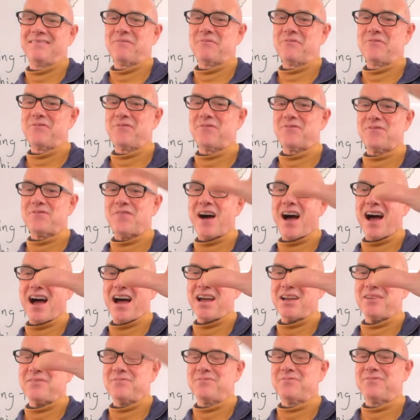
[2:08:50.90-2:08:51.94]

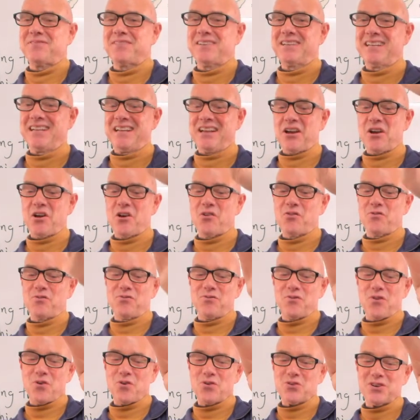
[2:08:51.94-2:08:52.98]
Five,
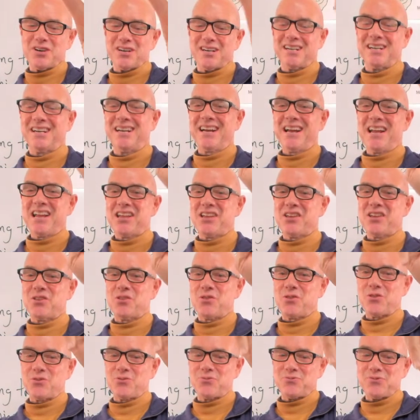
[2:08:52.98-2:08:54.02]
four,
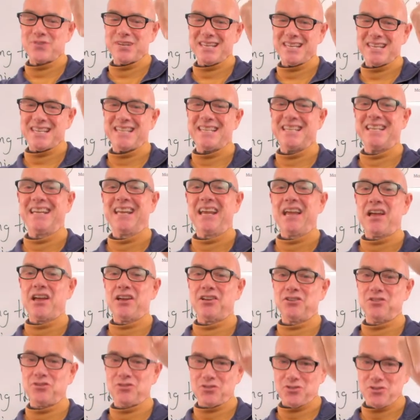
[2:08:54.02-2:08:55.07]
three,
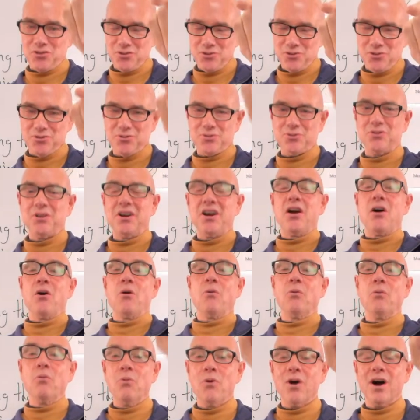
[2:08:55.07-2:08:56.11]
two,
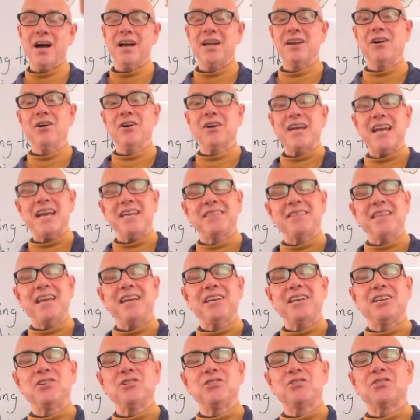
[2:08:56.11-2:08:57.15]
one. Okay,
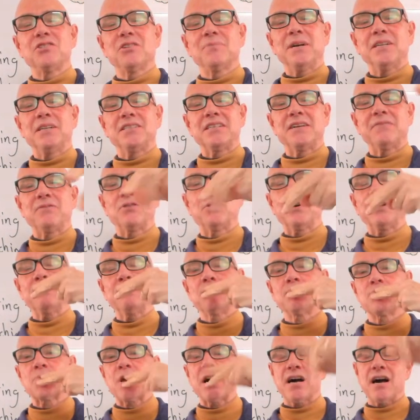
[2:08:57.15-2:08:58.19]
thank you so much, everyone.
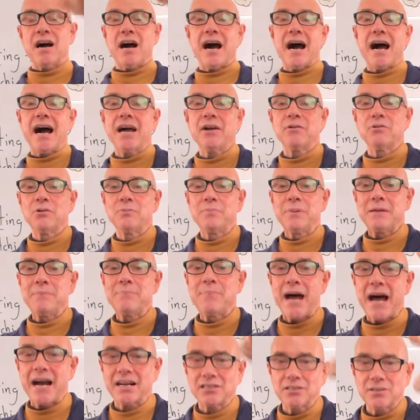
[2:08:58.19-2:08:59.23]
I will be
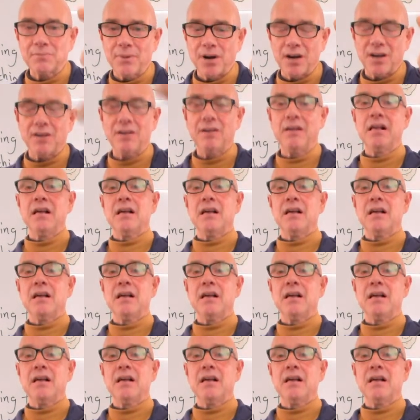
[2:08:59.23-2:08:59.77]
back tomorrow.